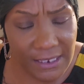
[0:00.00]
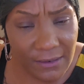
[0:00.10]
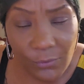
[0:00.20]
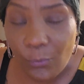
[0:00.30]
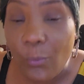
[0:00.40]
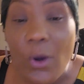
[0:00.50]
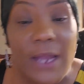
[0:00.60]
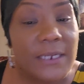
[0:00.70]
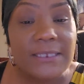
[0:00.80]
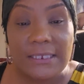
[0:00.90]

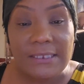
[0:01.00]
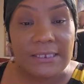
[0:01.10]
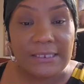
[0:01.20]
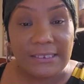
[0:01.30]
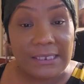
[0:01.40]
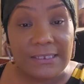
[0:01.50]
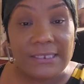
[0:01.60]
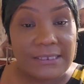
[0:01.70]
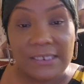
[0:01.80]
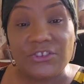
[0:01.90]
what is these
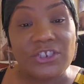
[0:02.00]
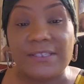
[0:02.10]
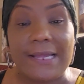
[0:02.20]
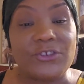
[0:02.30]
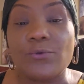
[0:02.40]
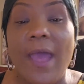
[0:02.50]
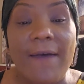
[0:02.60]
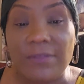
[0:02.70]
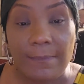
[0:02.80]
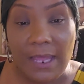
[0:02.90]
decisions that you
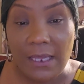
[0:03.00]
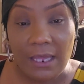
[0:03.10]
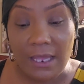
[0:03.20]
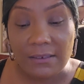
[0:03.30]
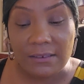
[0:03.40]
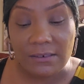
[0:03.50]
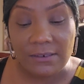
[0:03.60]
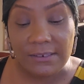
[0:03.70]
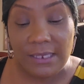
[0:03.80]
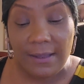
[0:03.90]
have to make,
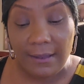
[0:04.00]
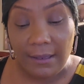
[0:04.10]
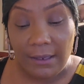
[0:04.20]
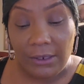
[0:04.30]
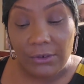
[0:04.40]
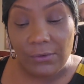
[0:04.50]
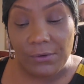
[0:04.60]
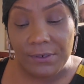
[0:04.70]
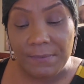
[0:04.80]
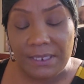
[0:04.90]
Cancers? You know
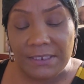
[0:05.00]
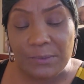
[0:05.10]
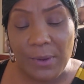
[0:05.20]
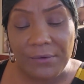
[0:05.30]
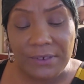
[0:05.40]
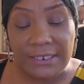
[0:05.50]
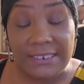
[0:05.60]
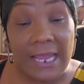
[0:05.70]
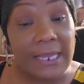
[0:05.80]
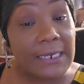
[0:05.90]
what I mean? Spirit is
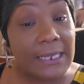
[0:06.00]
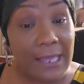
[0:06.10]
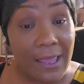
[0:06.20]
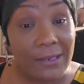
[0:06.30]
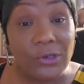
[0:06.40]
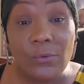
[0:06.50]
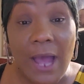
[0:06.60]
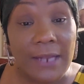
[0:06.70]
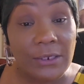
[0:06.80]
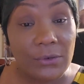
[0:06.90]
saying again, you
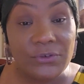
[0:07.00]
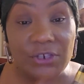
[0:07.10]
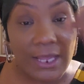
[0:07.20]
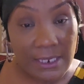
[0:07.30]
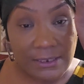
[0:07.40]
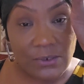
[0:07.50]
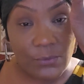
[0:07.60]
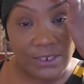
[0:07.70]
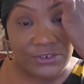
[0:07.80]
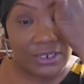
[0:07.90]
got to use your
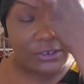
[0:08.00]
intuition.